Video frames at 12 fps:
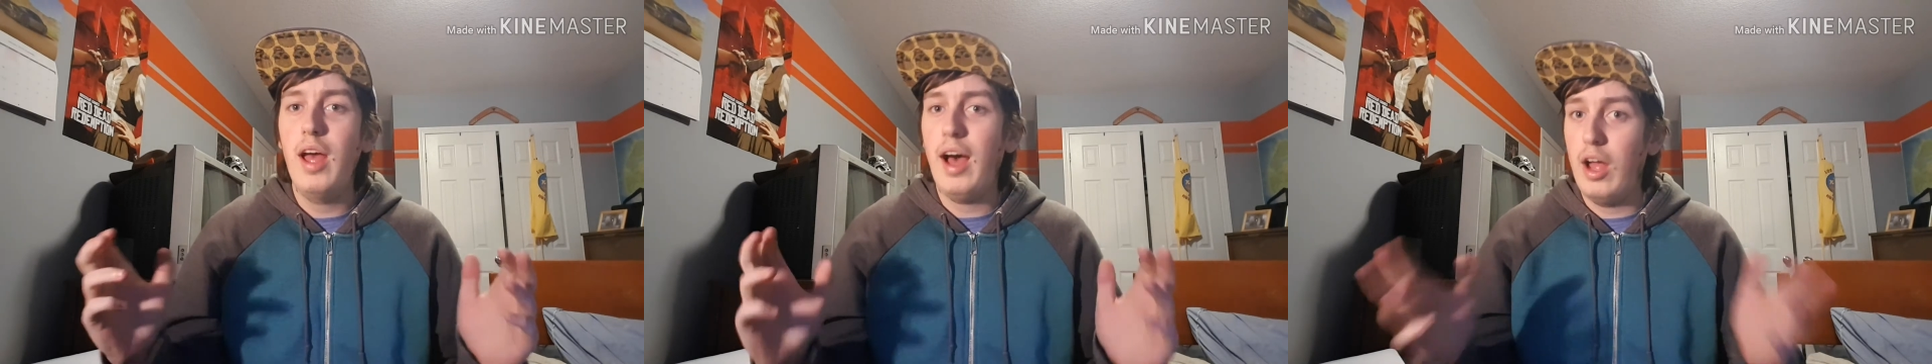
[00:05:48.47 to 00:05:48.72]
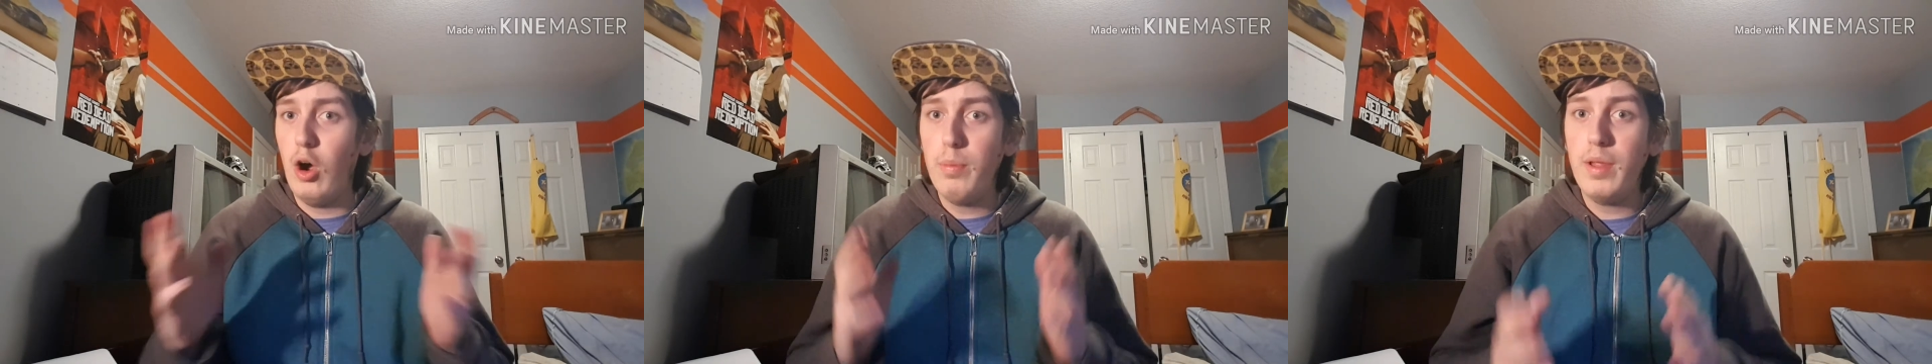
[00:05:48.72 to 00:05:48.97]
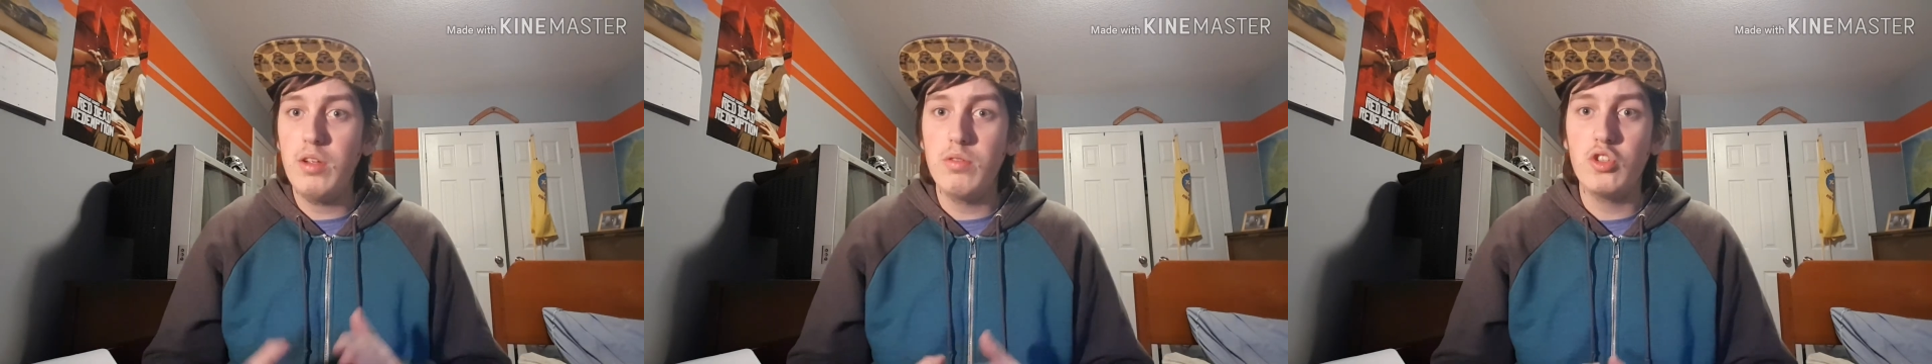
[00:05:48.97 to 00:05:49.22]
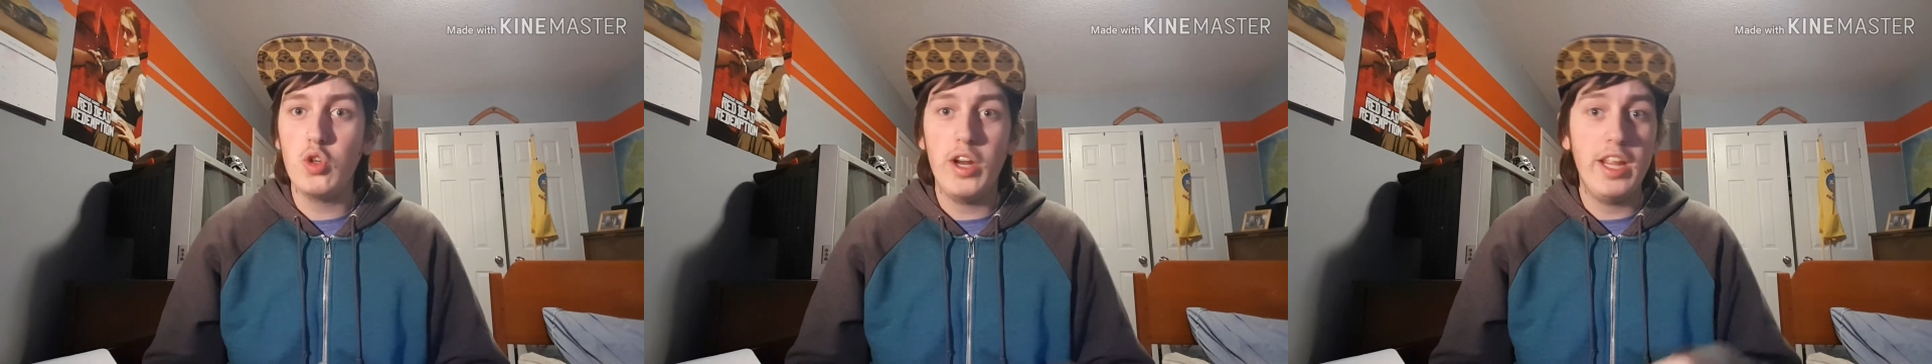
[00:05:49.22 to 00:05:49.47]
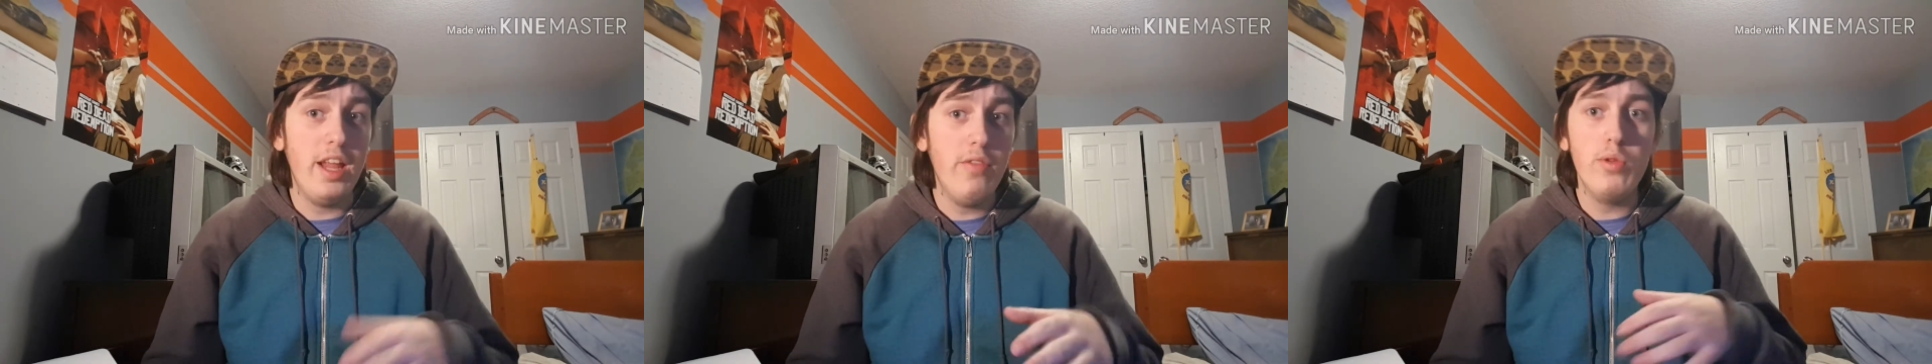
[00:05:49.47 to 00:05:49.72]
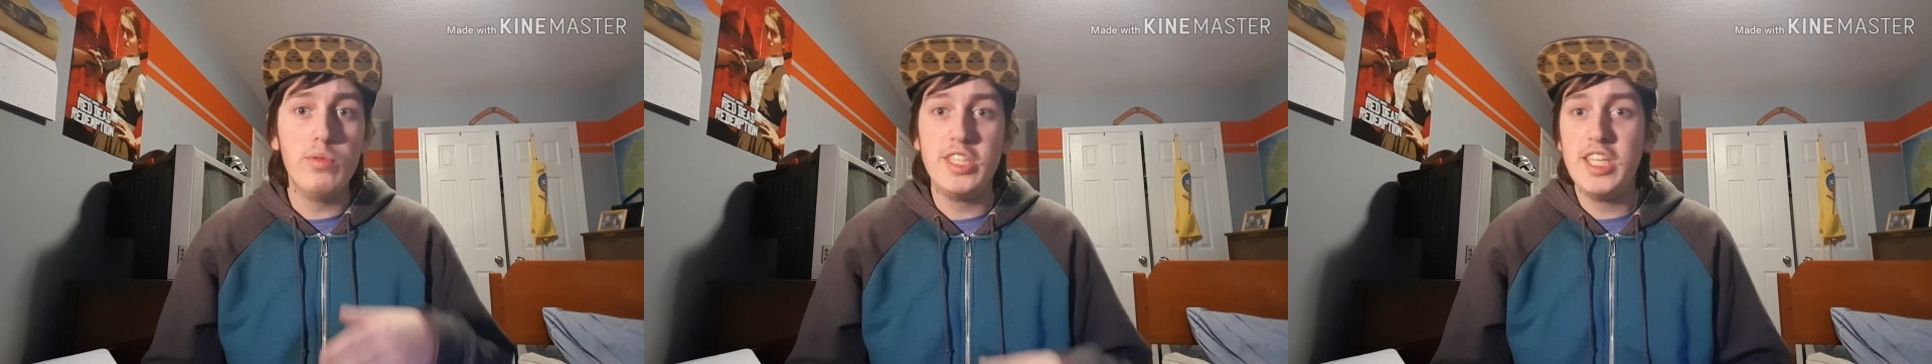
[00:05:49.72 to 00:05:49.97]
I hope that you enjoyed it.
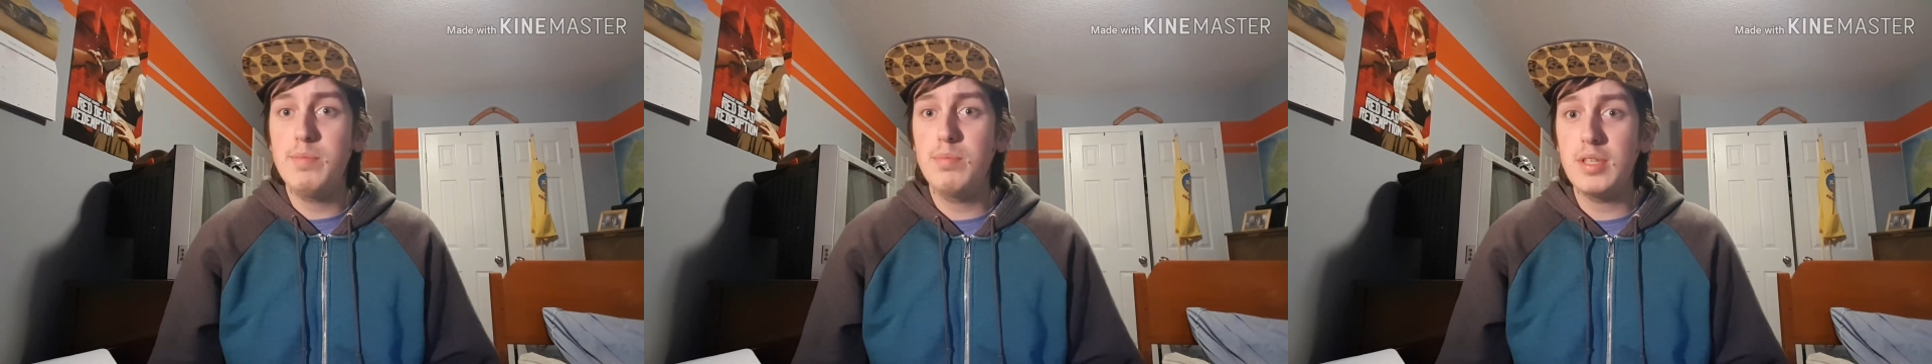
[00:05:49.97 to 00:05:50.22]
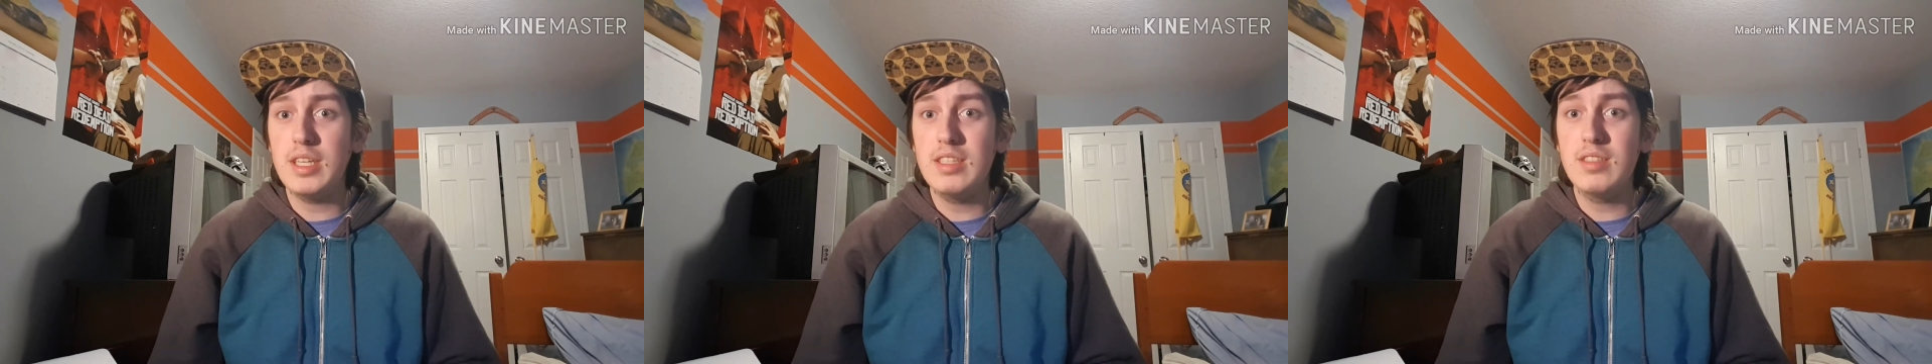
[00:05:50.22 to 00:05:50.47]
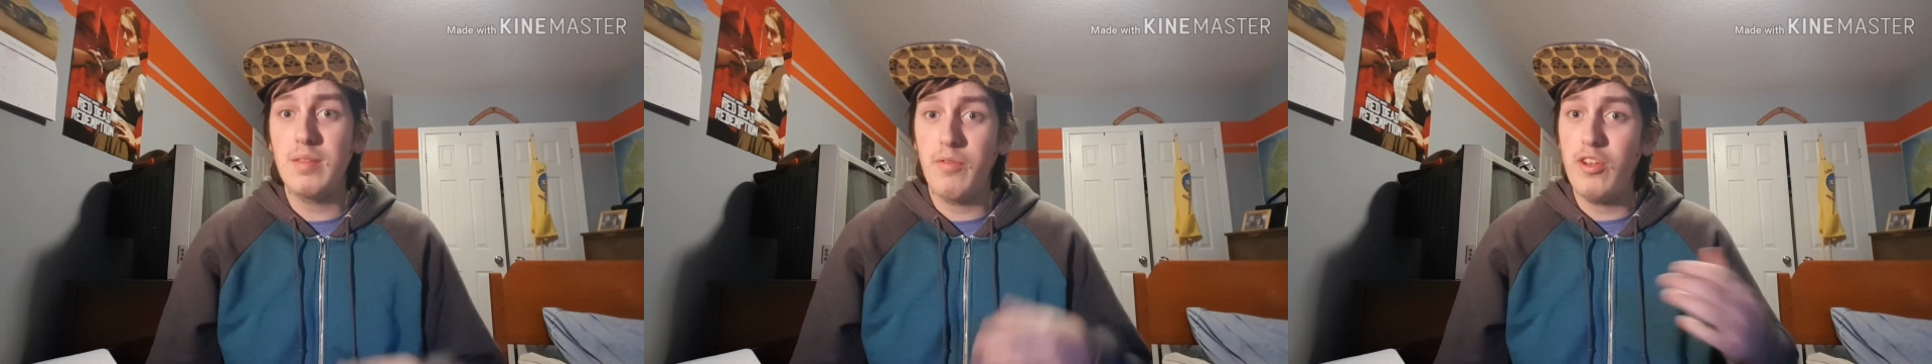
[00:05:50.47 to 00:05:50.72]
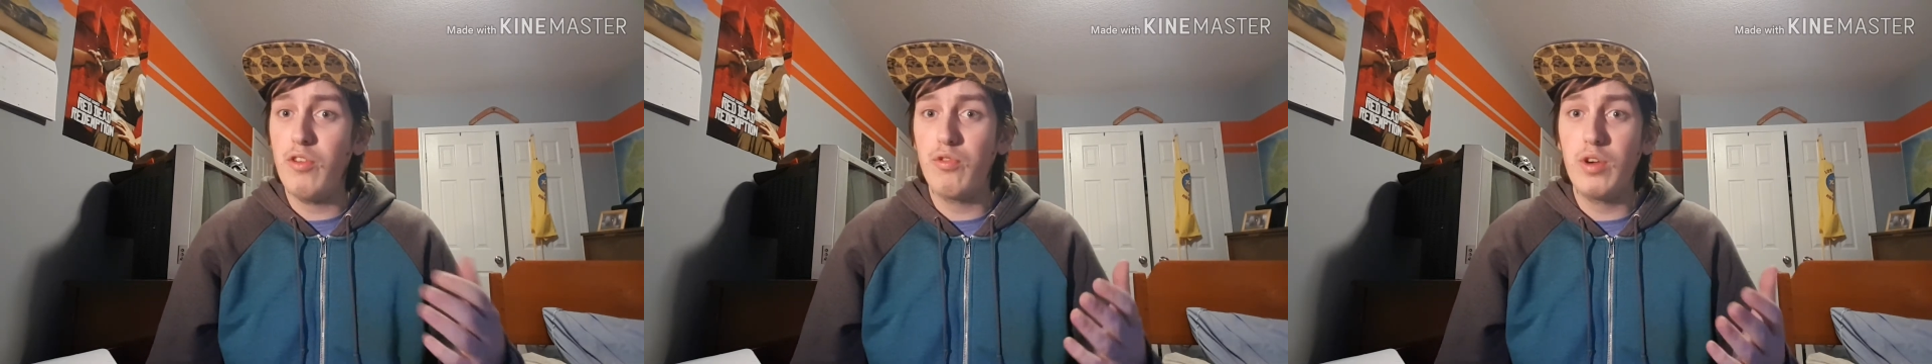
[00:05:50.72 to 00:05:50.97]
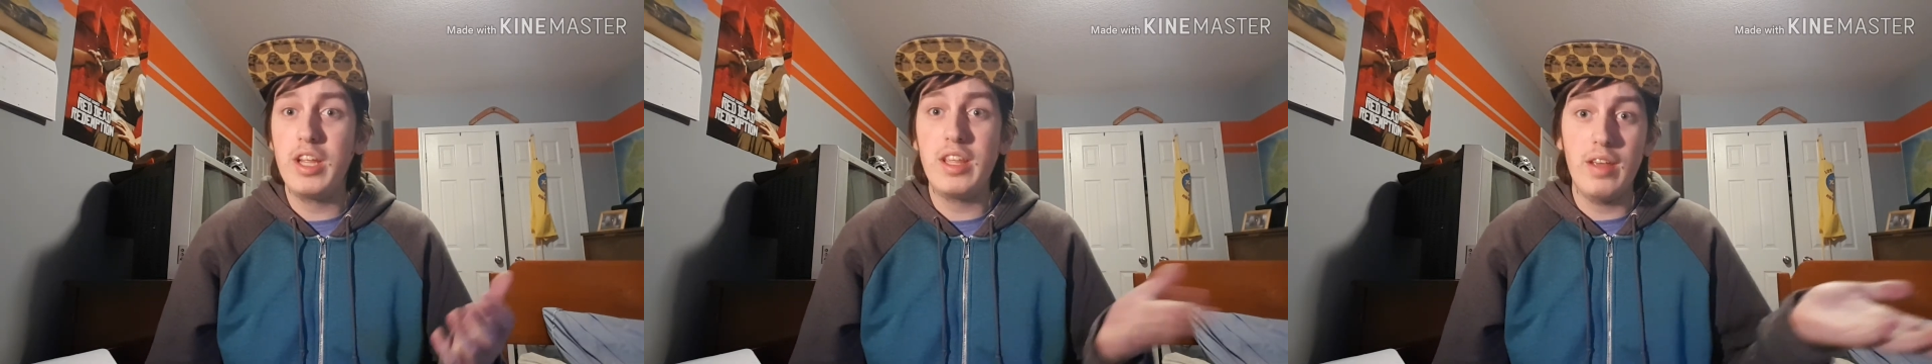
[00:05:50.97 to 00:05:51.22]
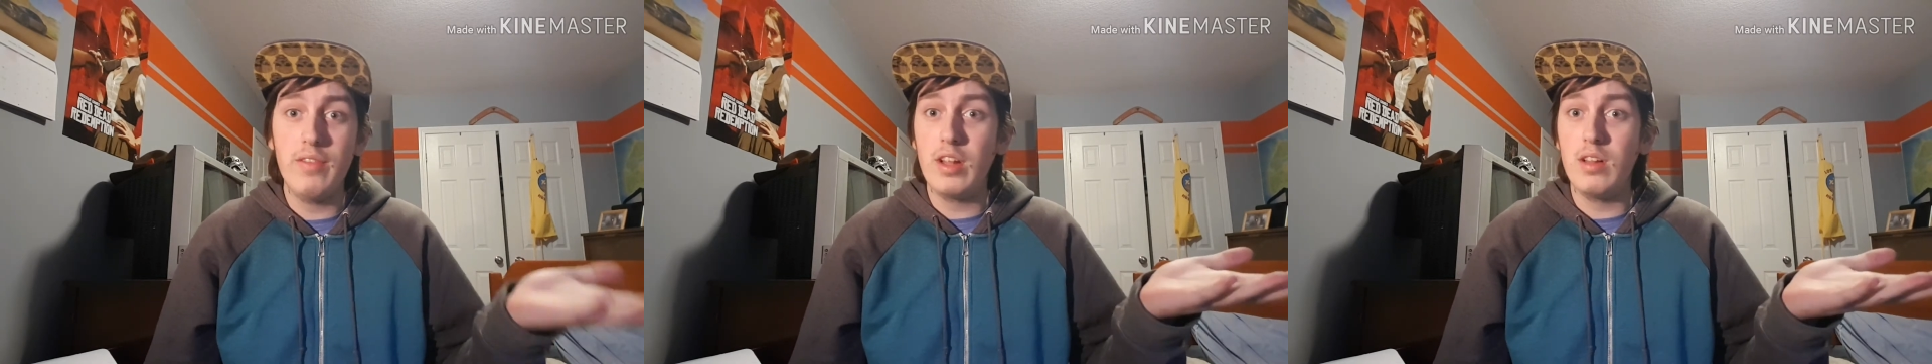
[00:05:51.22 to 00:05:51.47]
If you did, please feel free and
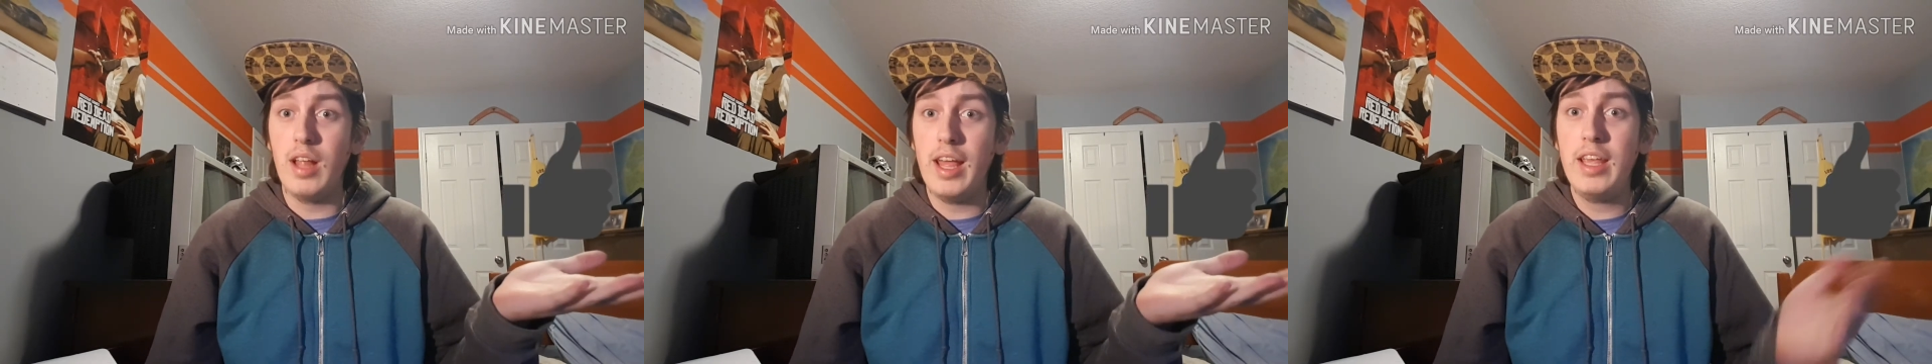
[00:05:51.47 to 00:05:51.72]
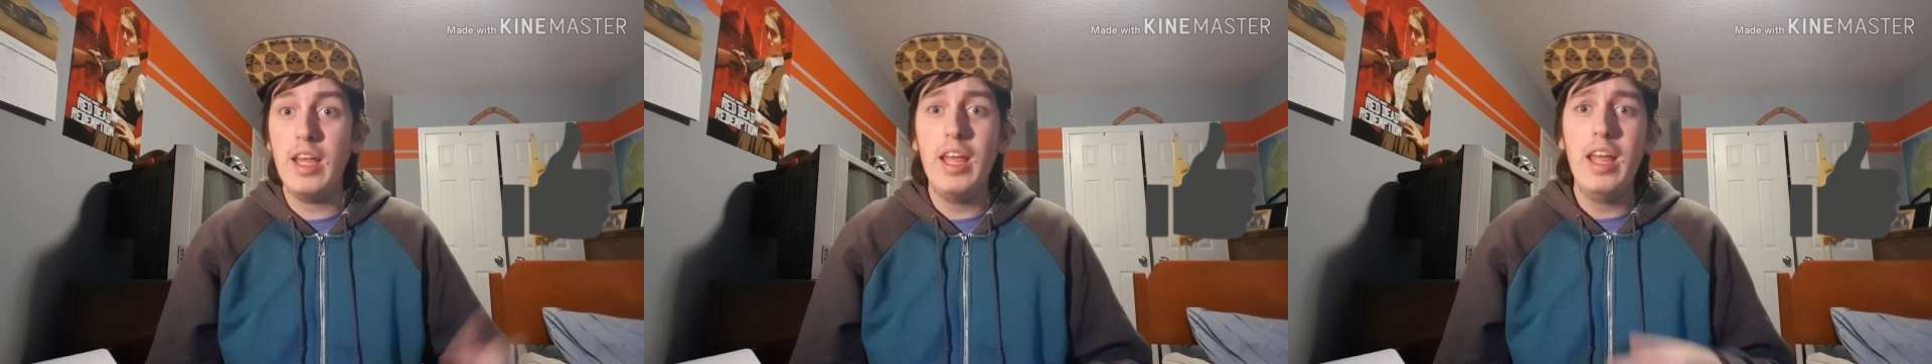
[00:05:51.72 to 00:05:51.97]
give it a like.